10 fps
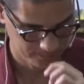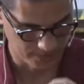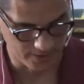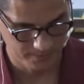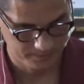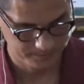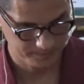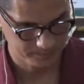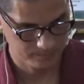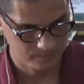Okay?
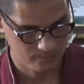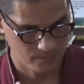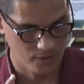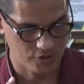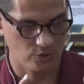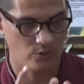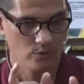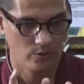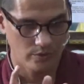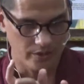So
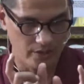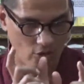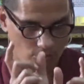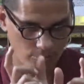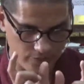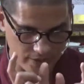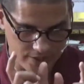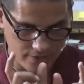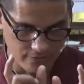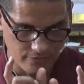then, all
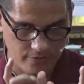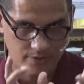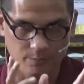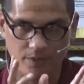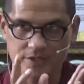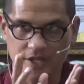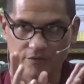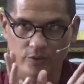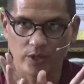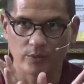pervasive means
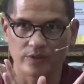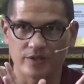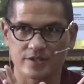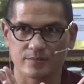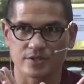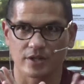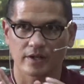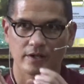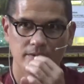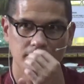everywhere within samsara,